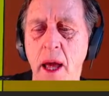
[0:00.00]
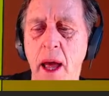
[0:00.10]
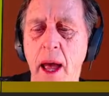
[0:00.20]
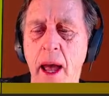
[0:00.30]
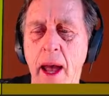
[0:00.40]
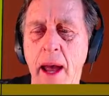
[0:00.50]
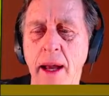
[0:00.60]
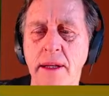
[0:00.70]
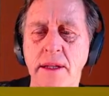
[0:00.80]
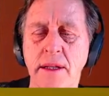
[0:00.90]
And
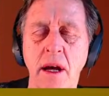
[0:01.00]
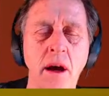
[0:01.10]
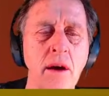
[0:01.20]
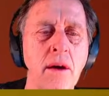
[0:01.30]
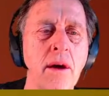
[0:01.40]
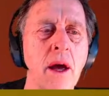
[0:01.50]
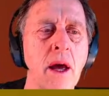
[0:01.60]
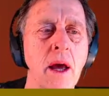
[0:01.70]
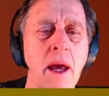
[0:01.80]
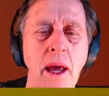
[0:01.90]
so
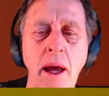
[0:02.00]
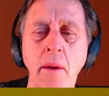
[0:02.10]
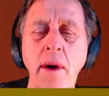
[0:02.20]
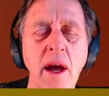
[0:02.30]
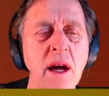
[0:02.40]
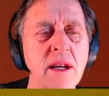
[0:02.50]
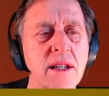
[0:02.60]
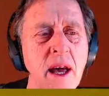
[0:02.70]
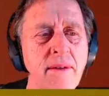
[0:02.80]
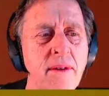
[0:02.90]
here we're going to
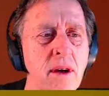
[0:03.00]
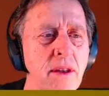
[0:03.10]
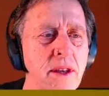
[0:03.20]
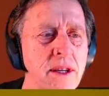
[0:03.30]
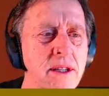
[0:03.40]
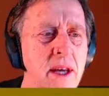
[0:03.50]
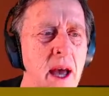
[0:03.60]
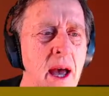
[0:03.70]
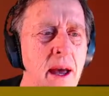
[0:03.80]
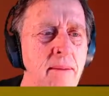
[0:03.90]
have a look at this
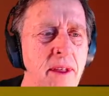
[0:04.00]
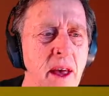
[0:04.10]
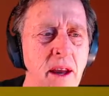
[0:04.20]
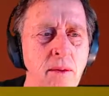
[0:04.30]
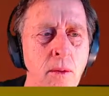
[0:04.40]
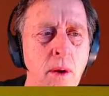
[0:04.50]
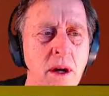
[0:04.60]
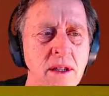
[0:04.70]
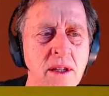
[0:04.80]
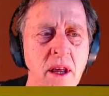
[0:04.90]
game that
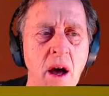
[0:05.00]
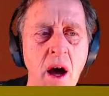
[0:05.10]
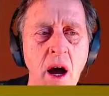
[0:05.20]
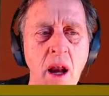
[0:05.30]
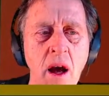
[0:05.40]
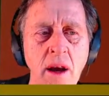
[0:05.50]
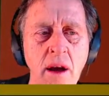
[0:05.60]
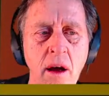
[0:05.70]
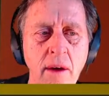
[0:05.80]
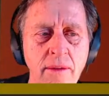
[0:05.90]
was the highlight
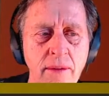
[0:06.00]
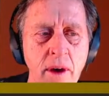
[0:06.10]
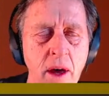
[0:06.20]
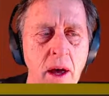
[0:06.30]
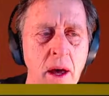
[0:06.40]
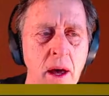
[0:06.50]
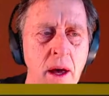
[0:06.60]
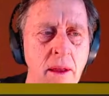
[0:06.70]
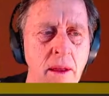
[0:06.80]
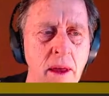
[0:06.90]
of
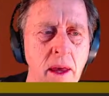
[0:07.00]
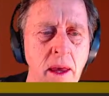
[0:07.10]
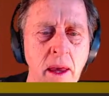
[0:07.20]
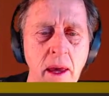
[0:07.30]
the